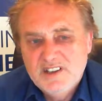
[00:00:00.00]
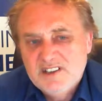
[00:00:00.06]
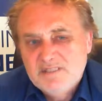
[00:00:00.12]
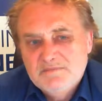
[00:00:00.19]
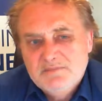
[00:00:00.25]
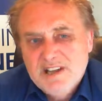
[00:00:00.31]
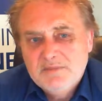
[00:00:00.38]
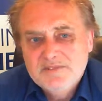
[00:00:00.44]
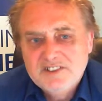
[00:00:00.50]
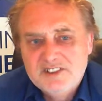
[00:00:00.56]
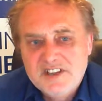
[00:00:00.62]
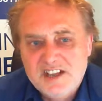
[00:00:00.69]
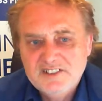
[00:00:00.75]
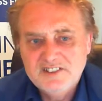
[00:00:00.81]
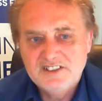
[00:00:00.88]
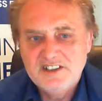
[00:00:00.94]
it becomes a
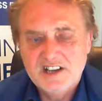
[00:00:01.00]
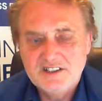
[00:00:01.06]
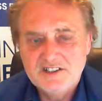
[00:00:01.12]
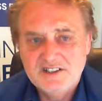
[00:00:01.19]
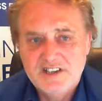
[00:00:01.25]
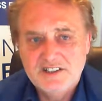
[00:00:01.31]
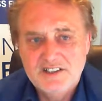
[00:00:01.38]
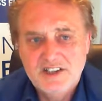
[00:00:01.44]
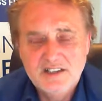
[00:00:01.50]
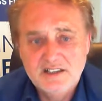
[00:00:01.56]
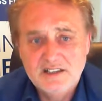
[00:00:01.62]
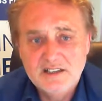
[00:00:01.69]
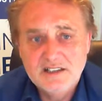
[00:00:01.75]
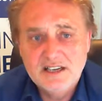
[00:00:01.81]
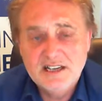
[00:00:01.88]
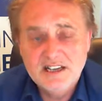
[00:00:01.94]
tax deduction at the end
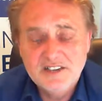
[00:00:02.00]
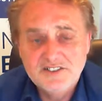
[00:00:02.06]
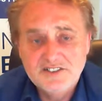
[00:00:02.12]
of the day.